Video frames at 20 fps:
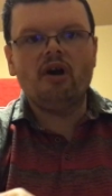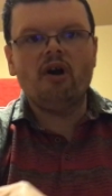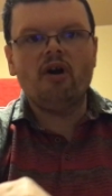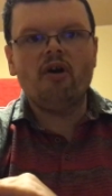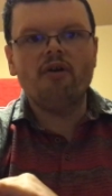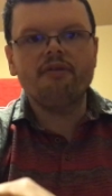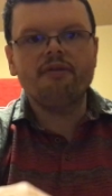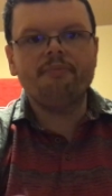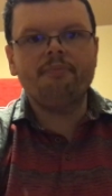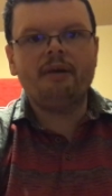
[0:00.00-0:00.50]

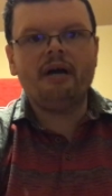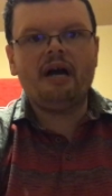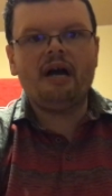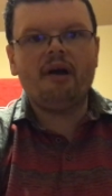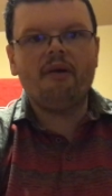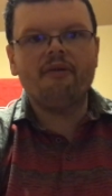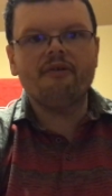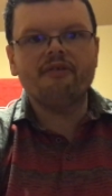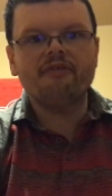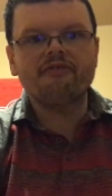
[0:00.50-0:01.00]
All the
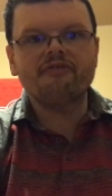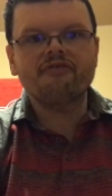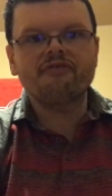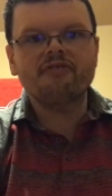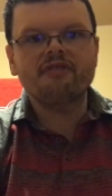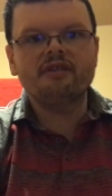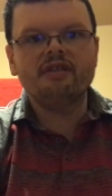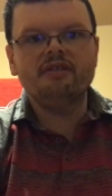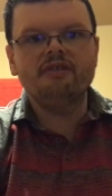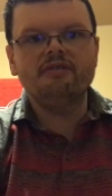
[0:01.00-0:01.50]
powers
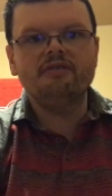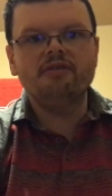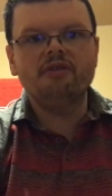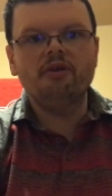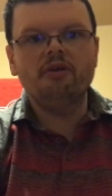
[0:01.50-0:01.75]
than